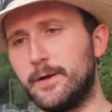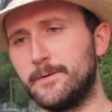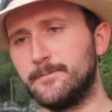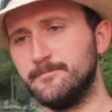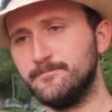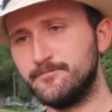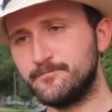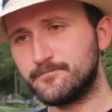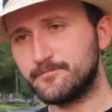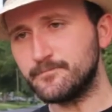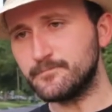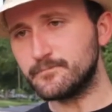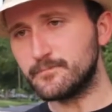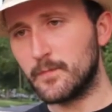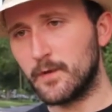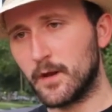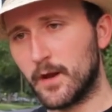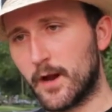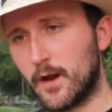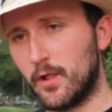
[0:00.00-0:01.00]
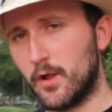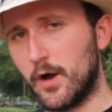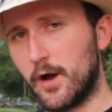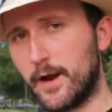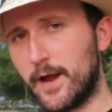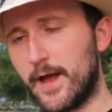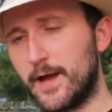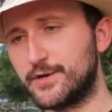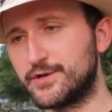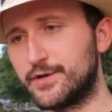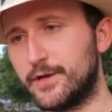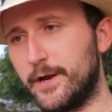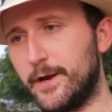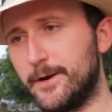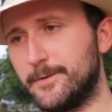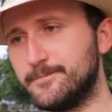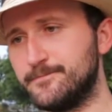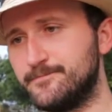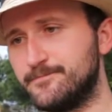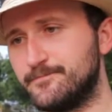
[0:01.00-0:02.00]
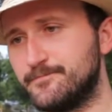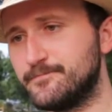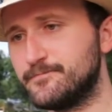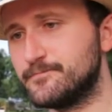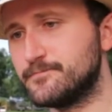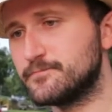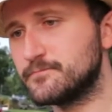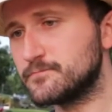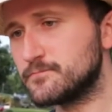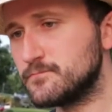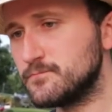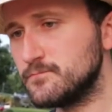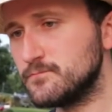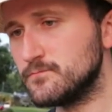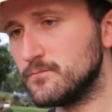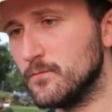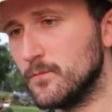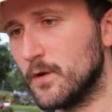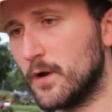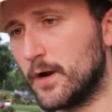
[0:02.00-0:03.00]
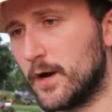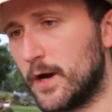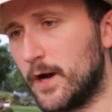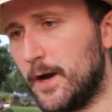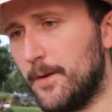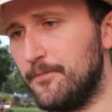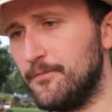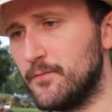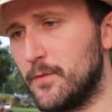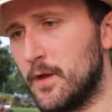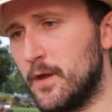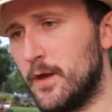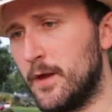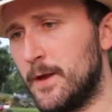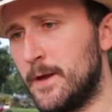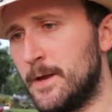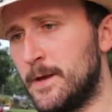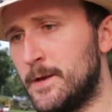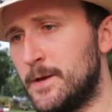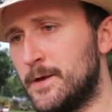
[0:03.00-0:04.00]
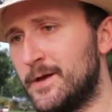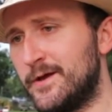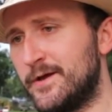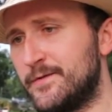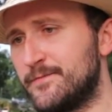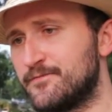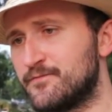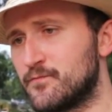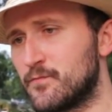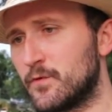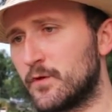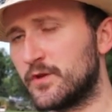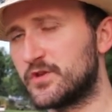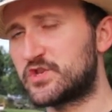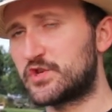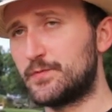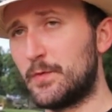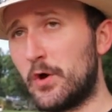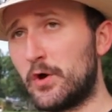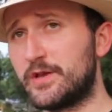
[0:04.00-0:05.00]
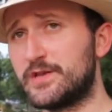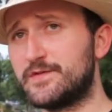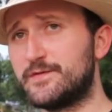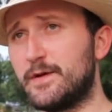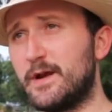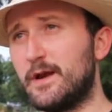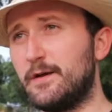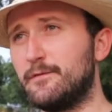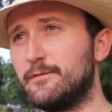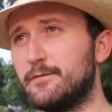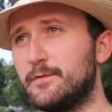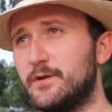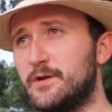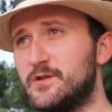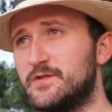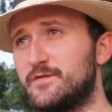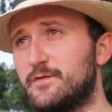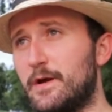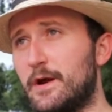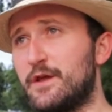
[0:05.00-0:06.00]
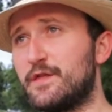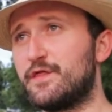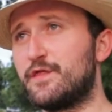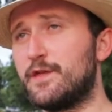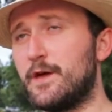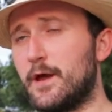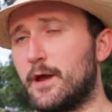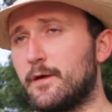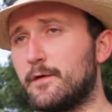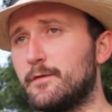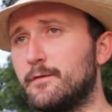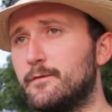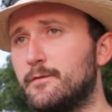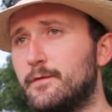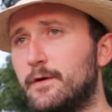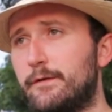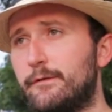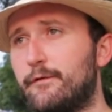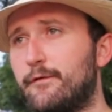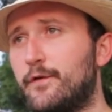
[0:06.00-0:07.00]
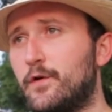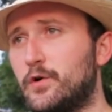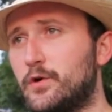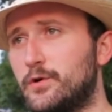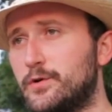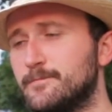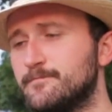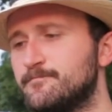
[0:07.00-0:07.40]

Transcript: I got a long ash there. The smoke is very thick, very full.